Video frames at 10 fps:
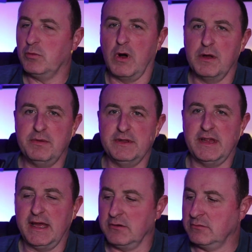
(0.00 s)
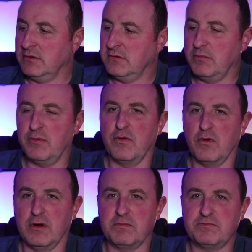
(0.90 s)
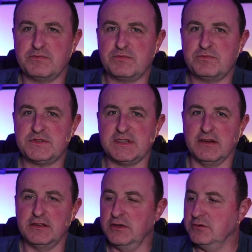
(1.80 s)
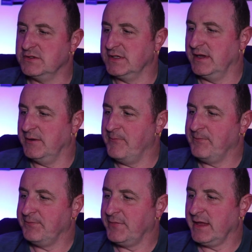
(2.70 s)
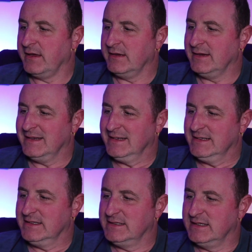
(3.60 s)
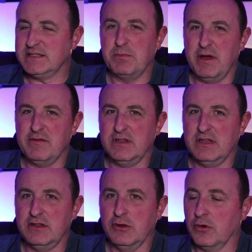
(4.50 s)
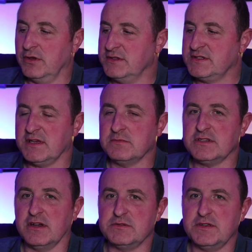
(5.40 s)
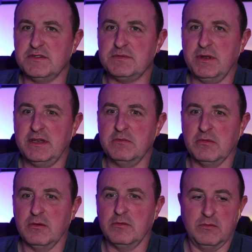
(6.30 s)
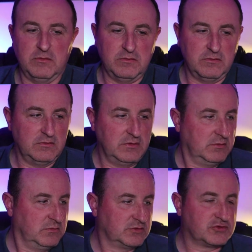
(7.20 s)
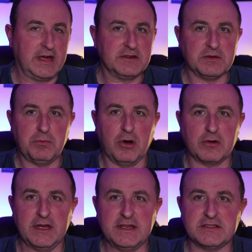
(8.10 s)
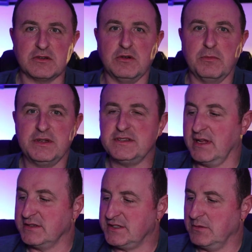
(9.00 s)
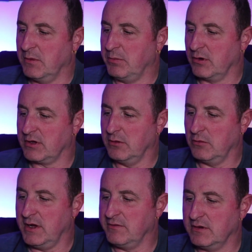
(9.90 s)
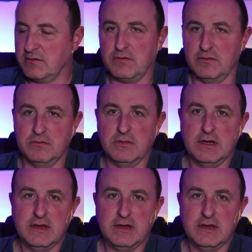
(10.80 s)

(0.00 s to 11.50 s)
wipe it down before I start using it. It's a bit of an annoyance. Sometimes if it's been in my trouser pockets, I've got a bit of dust in my pocket or whatever from